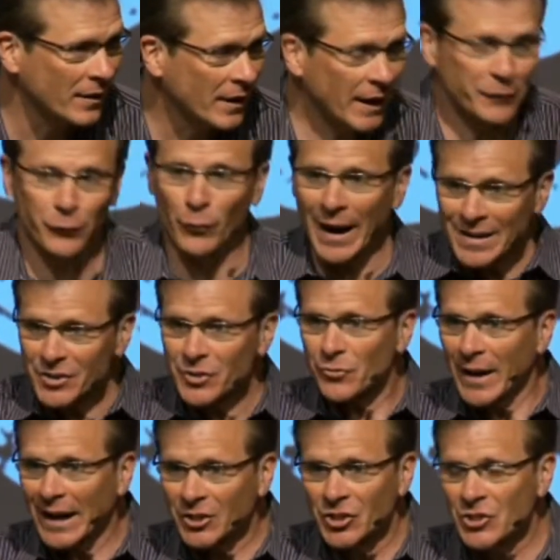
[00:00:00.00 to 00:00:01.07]
If
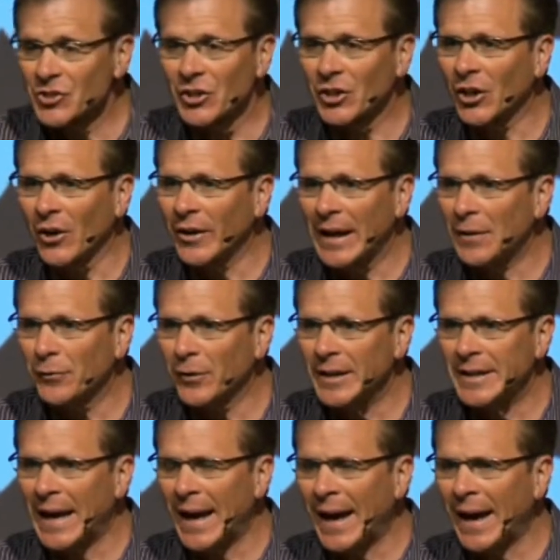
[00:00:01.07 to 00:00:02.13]
resurrections occurred every
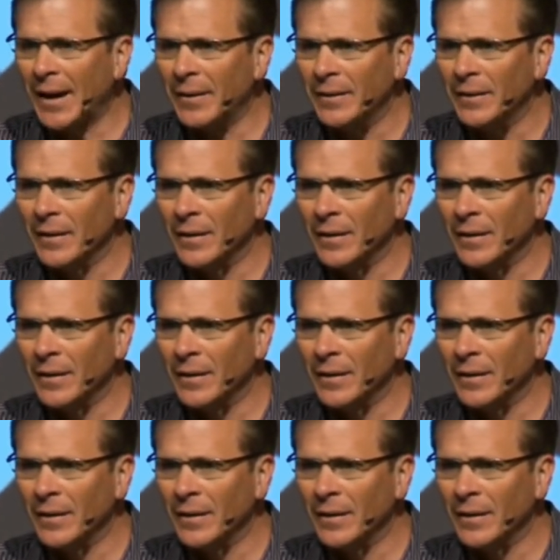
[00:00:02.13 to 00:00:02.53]
day,